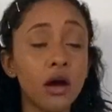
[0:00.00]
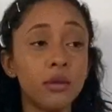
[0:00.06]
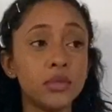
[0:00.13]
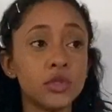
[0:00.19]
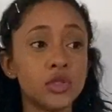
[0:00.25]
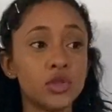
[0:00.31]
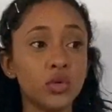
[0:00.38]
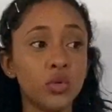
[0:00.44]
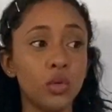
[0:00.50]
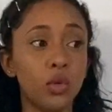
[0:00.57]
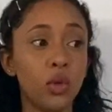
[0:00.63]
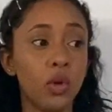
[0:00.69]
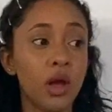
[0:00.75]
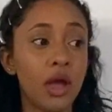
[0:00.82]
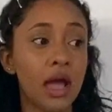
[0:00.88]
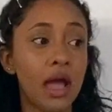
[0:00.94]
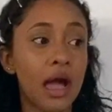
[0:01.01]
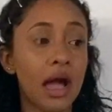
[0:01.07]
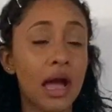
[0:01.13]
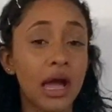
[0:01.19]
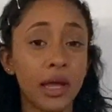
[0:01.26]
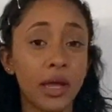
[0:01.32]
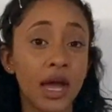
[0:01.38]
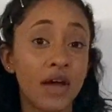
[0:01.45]
so
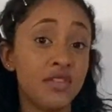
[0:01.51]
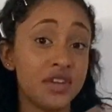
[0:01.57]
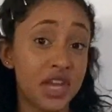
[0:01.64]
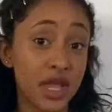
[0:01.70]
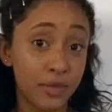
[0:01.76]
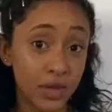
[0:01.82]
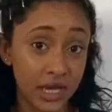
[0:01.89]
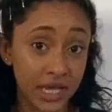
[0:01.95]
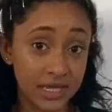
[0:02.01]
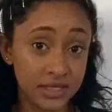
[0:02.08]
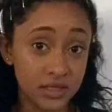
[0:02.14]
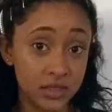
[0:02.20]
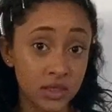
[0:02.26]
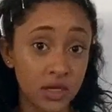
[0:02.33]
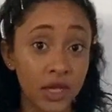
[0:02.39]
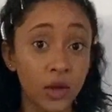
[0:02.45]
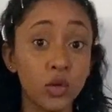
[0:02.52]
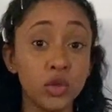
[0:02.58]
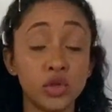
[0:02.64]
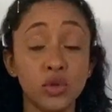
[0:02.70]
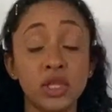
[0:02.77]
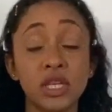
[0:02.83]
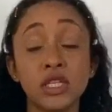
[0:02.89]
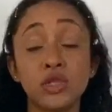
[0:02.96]
I have a nebulizer. I also
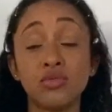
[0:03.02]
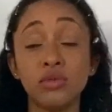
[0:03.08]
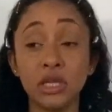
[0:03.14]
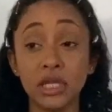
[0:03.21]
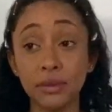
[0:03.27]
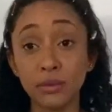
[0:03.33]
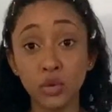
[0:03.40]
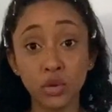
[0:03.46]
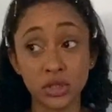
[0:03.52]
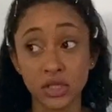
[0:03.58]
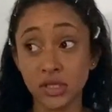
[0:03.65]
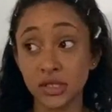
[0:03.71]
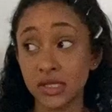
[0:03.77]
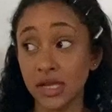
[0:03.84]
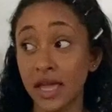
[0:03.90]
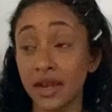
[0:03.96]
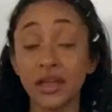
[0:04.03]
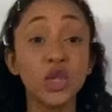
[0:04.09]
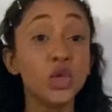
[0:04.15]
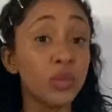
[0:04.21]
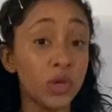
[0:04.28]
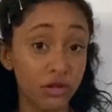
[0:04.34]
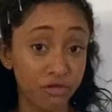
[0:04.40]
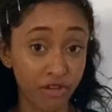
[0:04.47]
think it's really important to get a
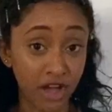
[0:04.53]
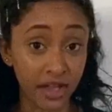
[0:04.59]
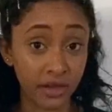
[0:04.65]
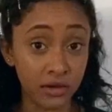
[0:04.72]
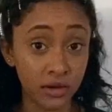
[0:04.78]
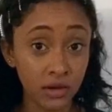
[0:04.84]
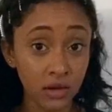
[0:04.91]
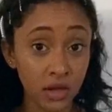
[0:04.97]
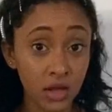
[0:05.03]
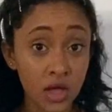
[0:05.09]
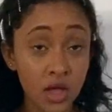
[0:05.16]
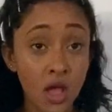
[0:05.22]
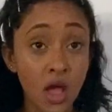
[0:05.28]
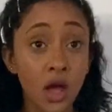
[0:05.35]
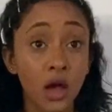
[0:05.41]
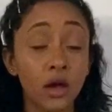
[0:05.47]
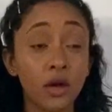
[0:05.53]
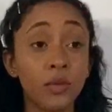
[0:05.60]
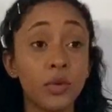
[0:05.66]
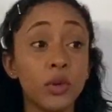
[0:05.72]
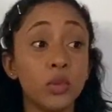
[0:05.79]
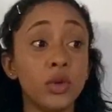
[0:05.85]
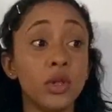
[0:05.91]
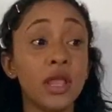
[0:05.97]
humidifier.
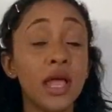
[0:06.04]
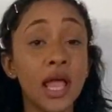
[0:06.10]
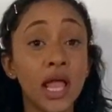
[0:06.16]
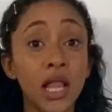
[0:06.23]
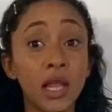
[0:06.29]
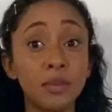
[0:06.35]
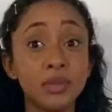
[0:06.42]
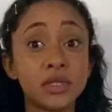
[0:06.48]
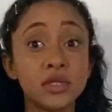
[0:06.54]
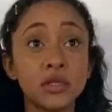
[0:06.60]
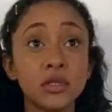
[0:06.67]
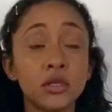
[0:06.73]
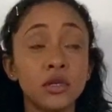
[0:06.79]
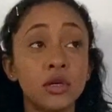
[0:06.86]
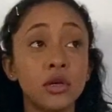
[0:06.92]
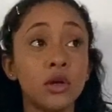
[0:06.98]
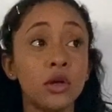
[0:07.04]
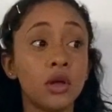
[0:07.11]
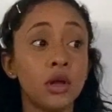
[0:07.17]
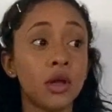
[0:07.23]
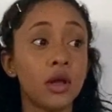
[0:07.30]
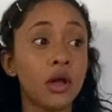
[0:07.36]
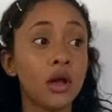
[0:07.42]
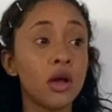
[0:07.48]
It will help to
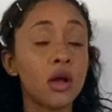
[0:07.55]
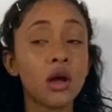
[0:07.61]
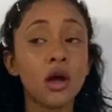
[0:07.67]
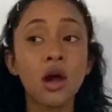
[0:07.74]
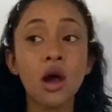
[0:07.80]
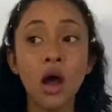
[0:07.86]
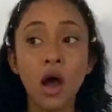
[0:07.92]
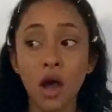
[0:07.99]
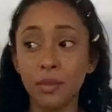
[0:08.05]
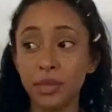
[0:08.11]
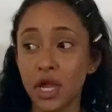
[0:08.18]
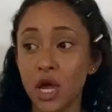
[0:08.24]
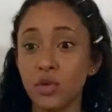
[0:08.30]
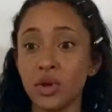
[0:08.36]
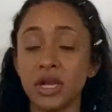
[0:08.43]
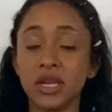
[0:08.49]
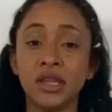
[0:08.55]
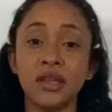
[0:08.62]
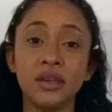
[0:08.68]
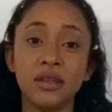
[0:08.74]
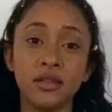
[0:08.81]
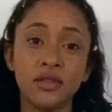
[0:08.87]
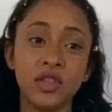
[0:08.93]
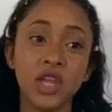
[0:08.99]
calm down any of
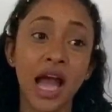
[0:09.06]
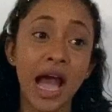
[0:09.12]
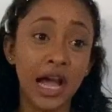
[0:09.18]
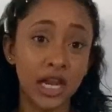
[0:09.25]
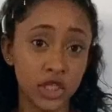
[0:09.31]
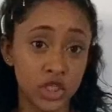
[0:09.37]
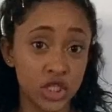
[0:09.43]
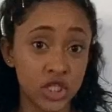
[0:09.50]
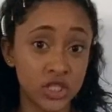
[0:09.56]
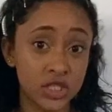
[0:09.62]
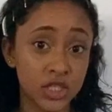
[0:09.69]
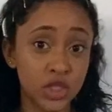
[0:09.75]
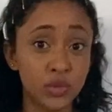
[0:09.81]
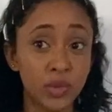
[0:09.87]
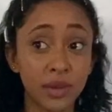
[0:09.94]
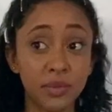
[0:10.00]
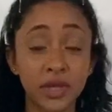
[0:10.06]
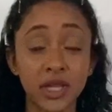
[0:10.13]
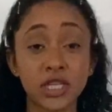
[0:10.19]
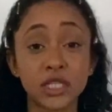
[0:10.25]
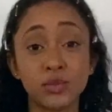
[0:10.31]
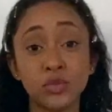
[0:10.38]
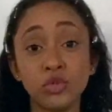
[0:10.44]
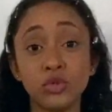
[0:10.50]
the allergens that you might be
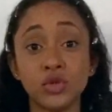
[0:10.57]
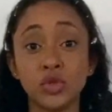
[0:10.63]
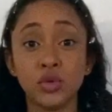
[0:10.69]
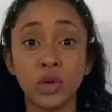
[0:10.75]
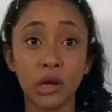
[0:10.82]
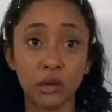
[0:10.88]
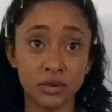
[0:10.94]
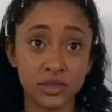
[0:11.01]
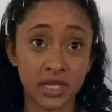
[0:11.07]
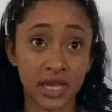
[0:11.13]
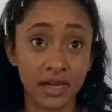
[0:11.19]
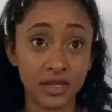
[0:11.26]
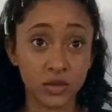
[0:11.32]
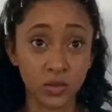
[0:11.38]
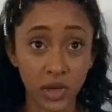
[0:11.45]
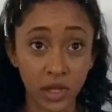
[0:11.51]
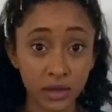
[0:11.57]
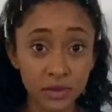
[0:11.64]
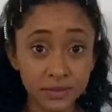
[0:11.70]
exposed to outside as well.